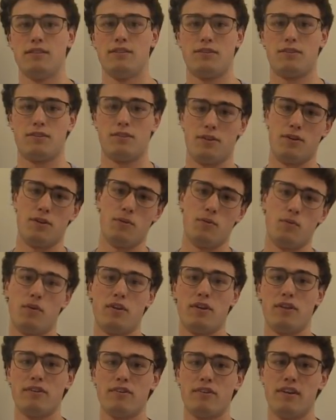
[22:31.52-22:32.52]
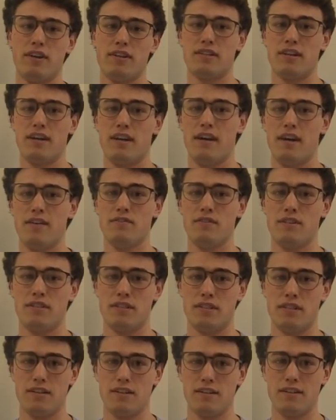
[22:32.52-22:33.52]
So one of the regrets I have
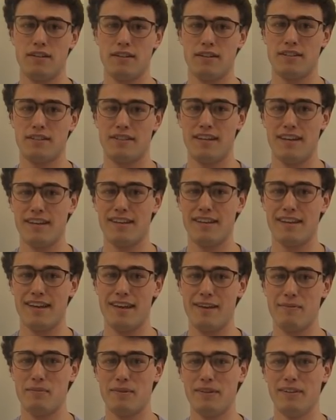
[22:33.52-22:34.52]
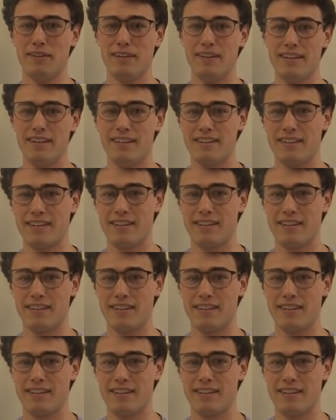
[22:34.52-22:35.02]
this year is taking AP Lit.